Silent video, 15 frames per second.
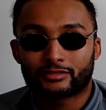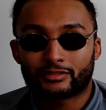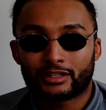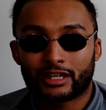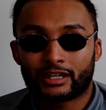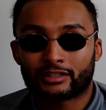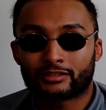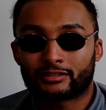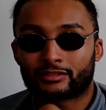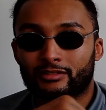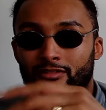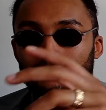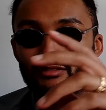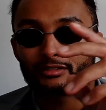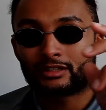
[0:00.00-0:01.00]
and
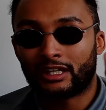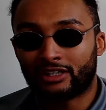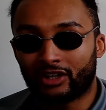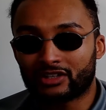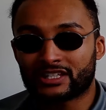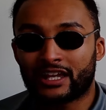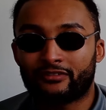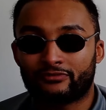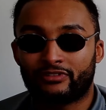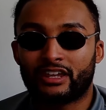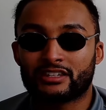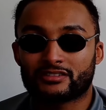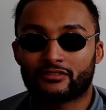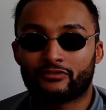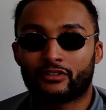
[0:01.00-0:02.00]
he does have
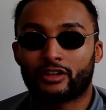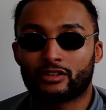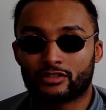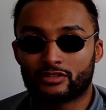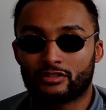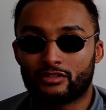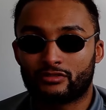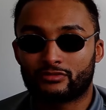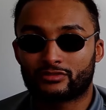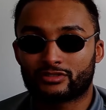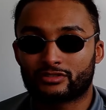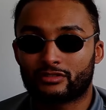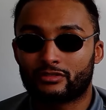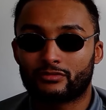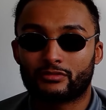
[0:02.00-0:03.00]
things to fine tune.
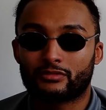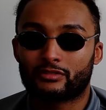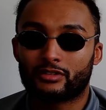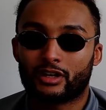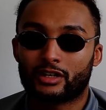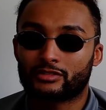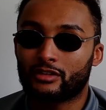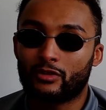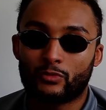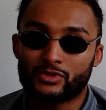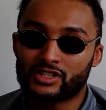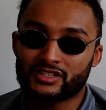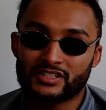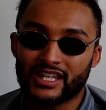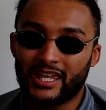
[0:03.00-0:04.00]
So I don't want to
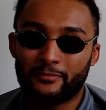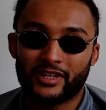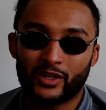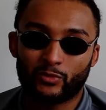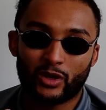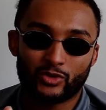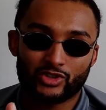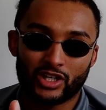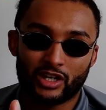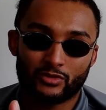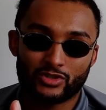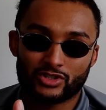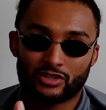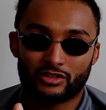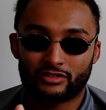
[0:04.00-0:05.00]
see him in a world title
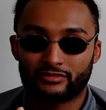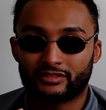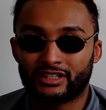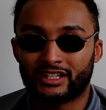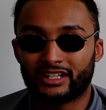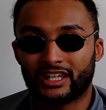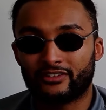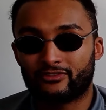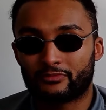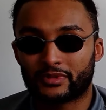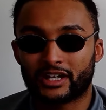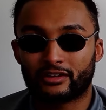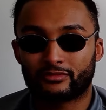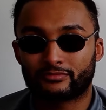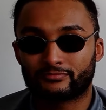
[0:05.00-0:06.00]
shot in a year from
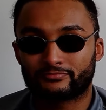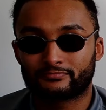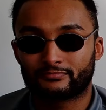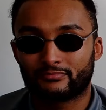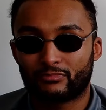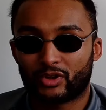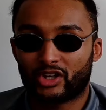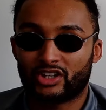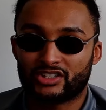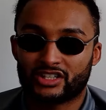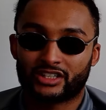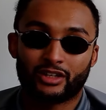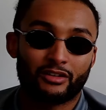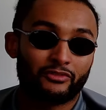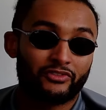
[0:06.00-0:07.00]
now, because I
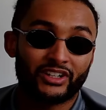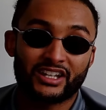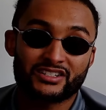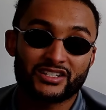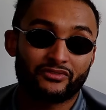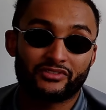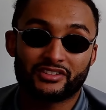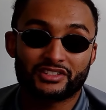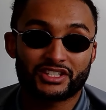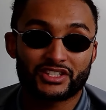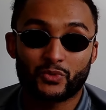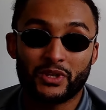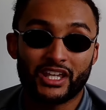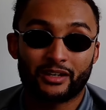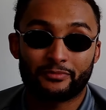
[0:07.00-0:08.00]
don't think there's nothing
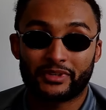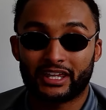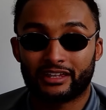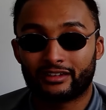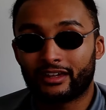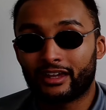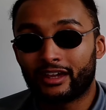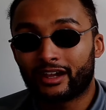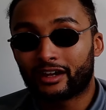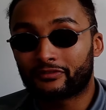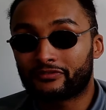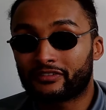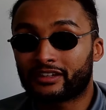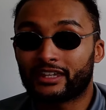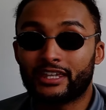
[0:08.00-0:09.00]
sweet up there. I
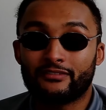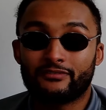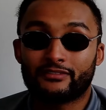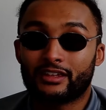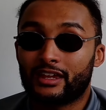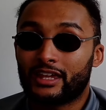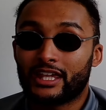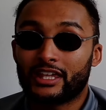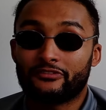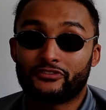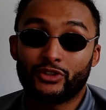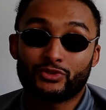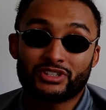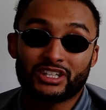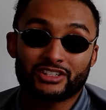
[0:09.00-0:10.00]
think even if
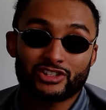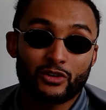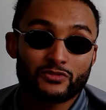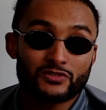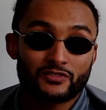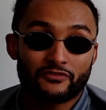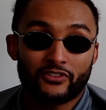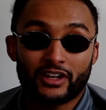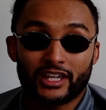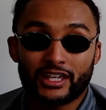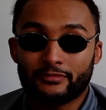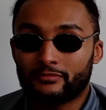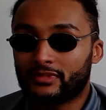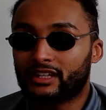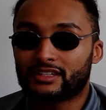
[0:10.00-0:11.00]
Usyk chose to fight
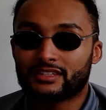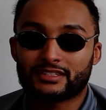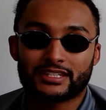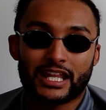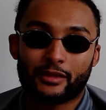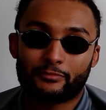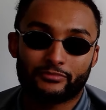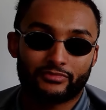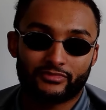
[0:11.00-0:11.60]
him, it'd slap